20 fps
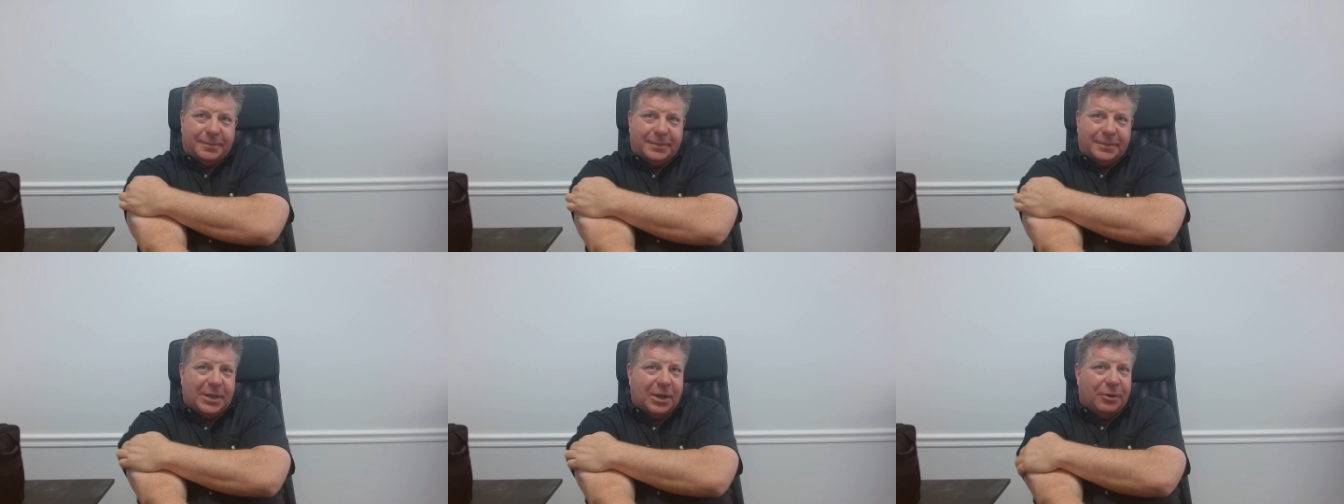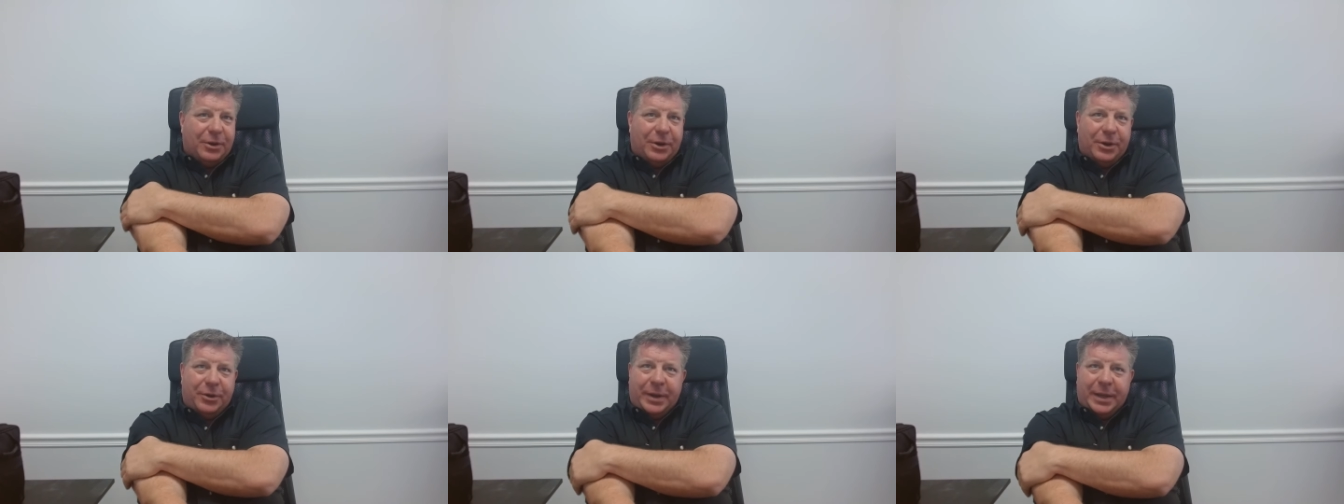
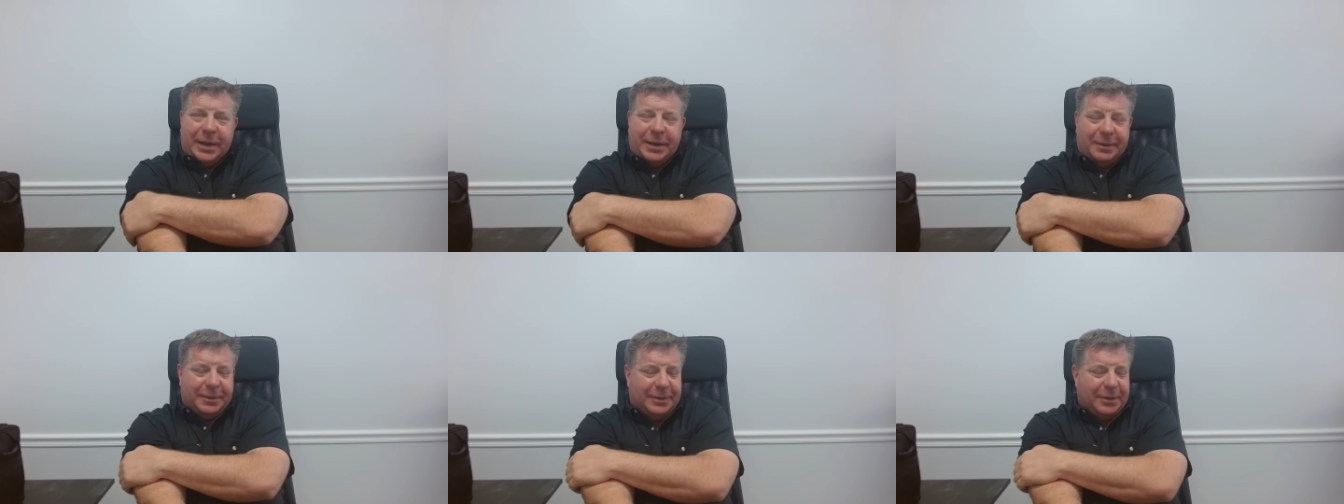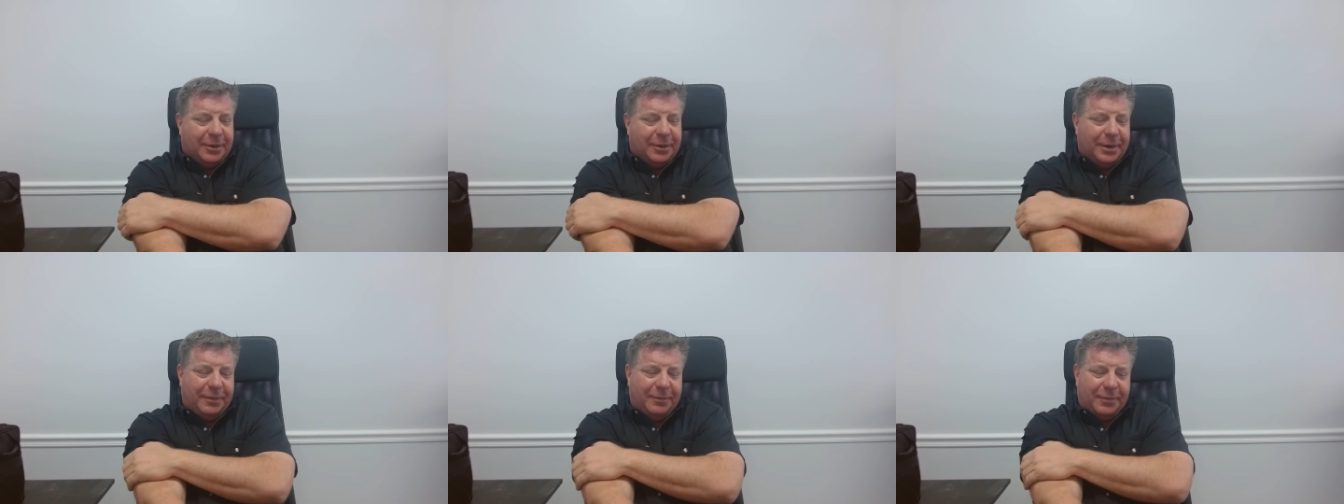Don't do it.
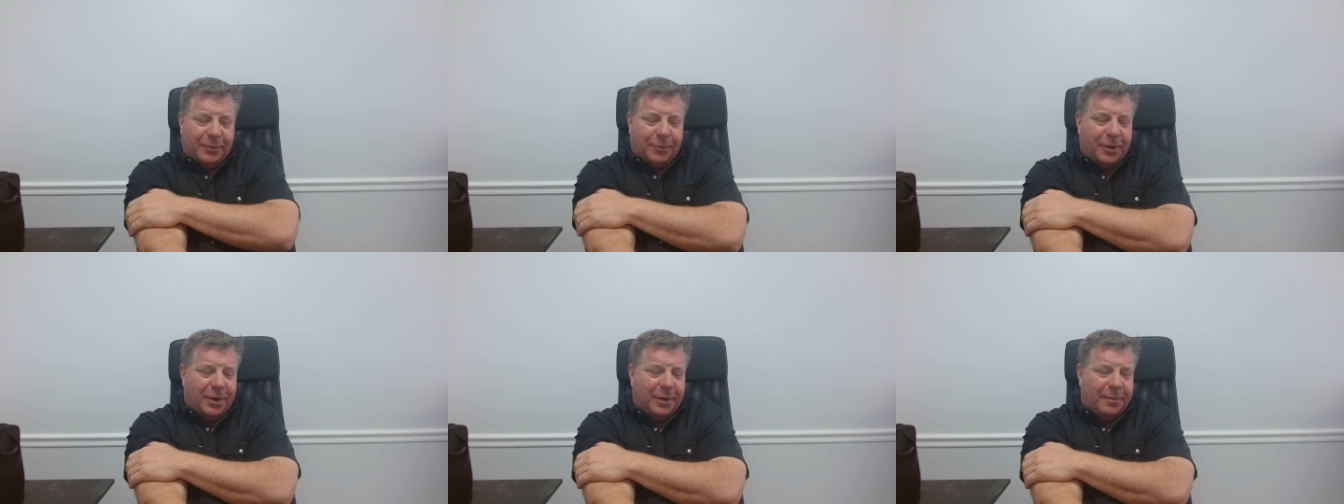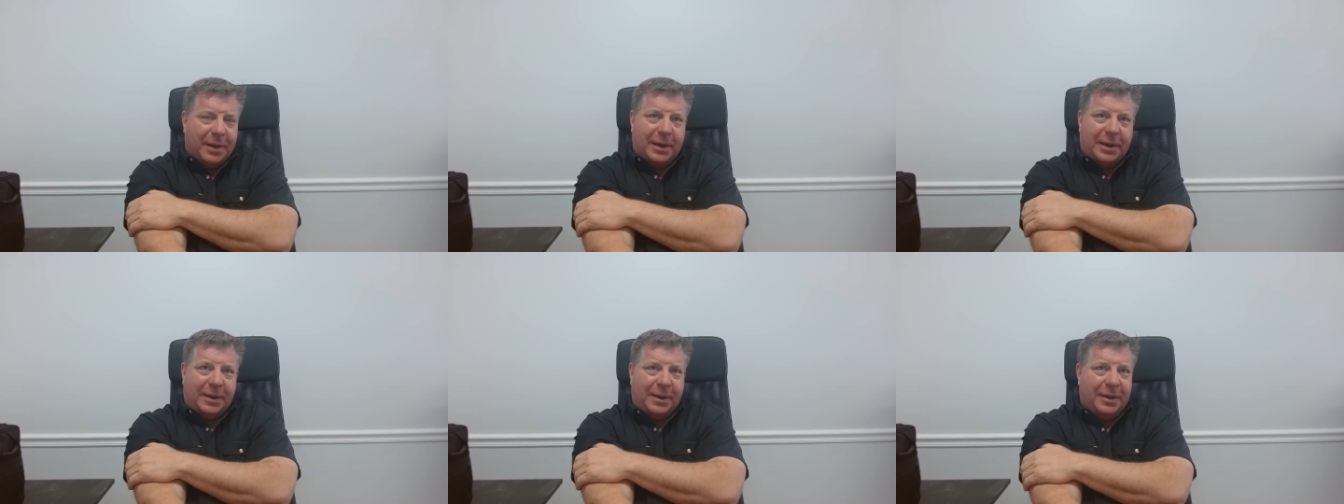Don't even worry
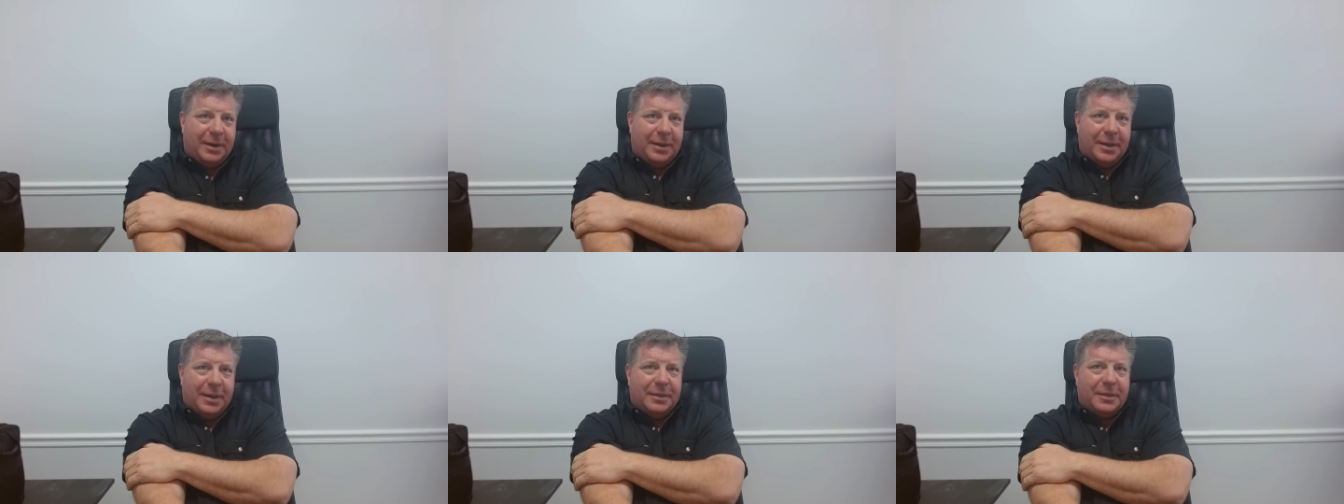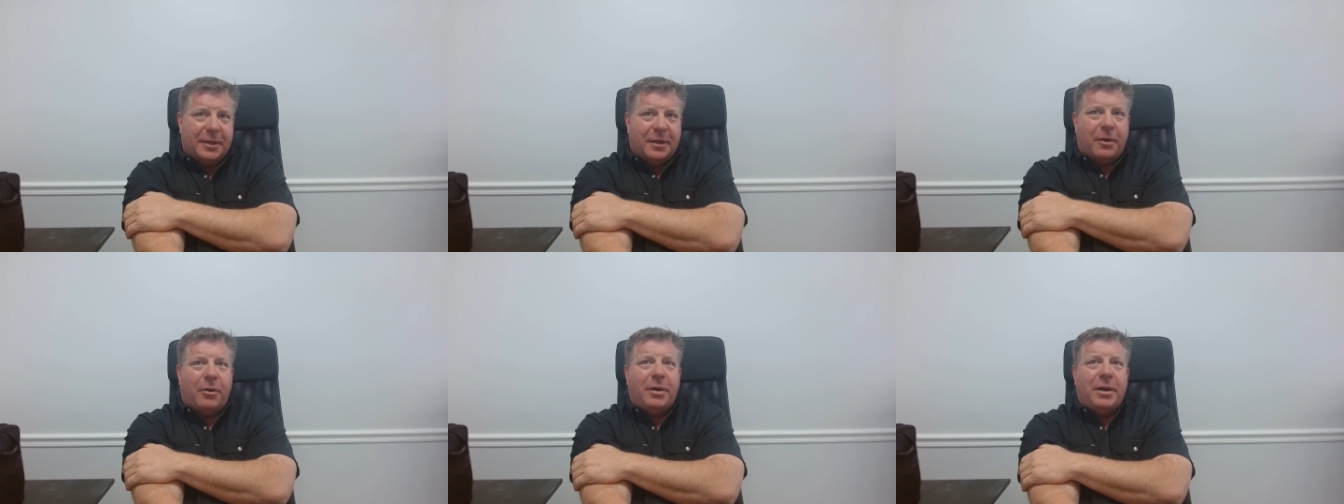about it.
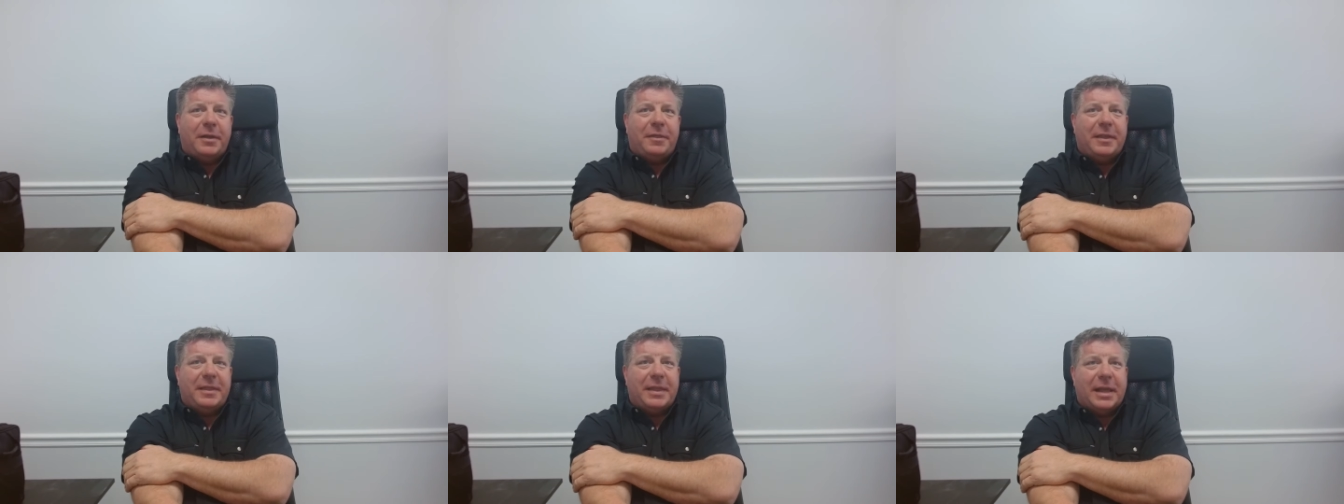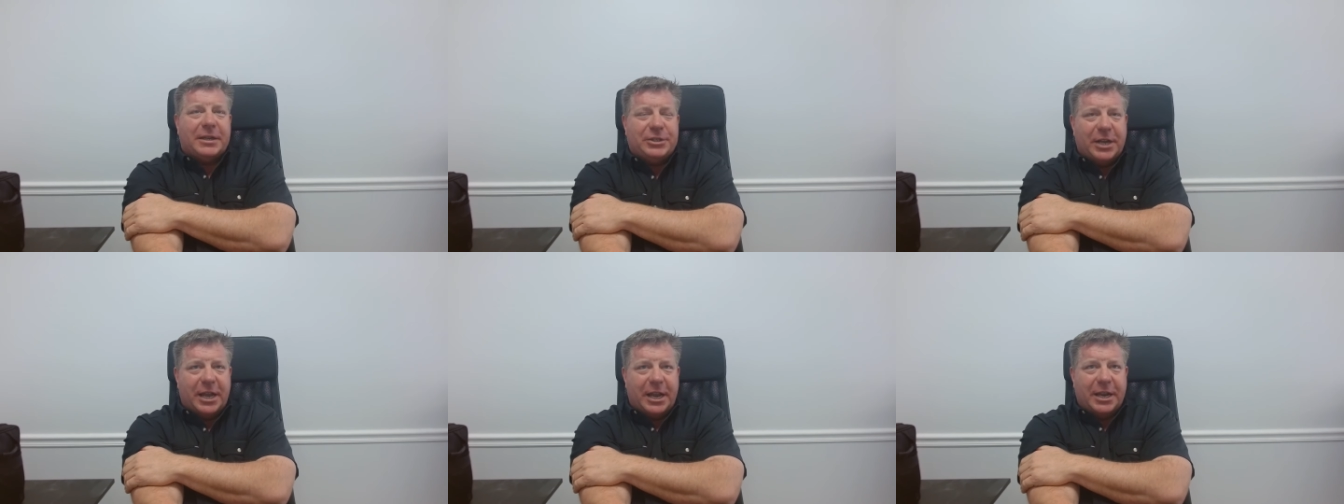The only thing
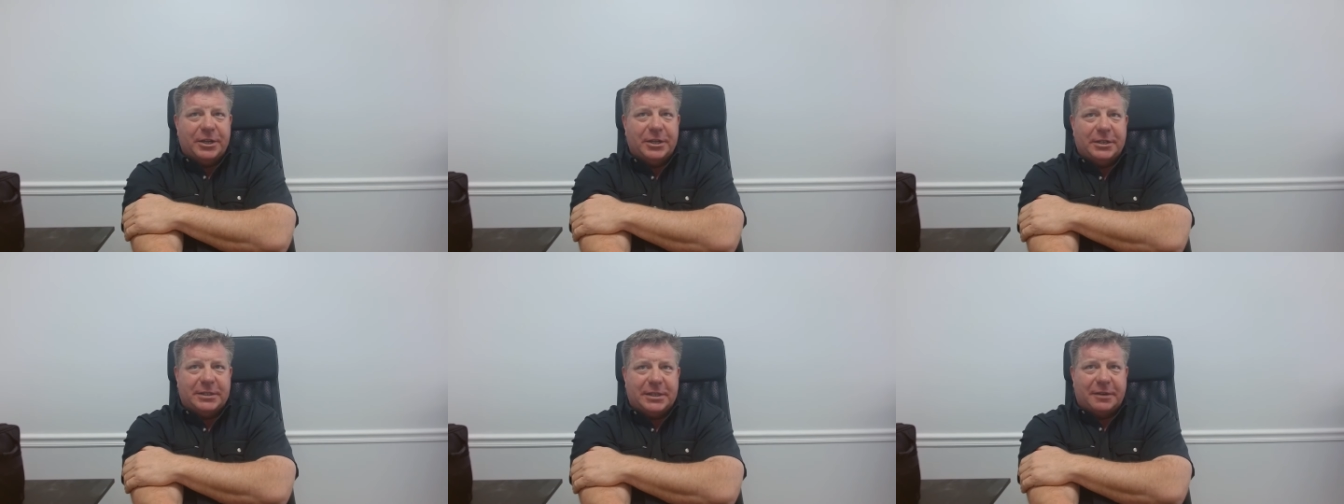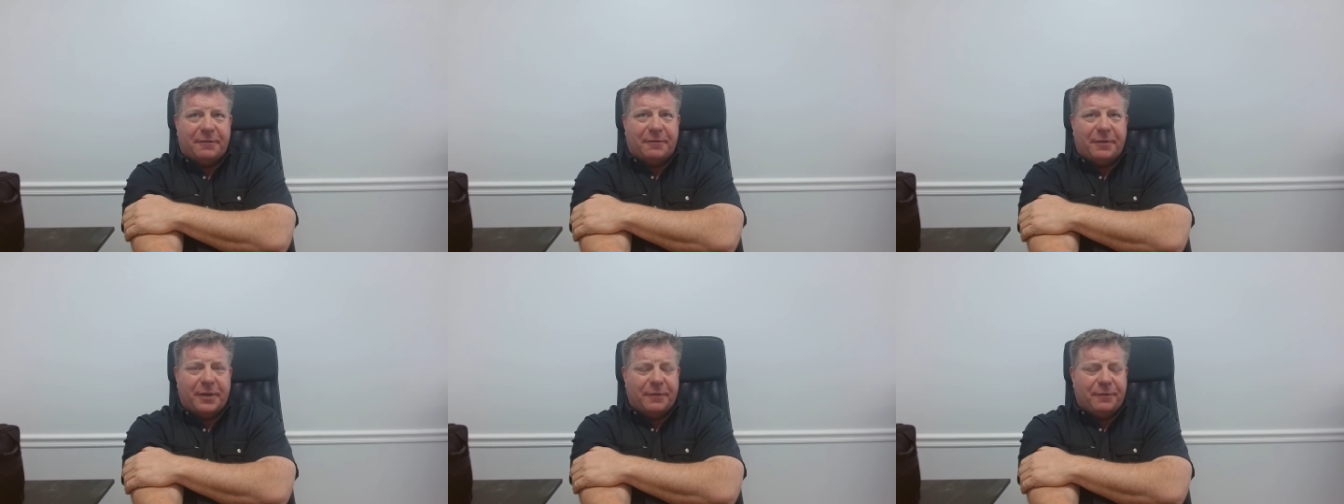that changes if,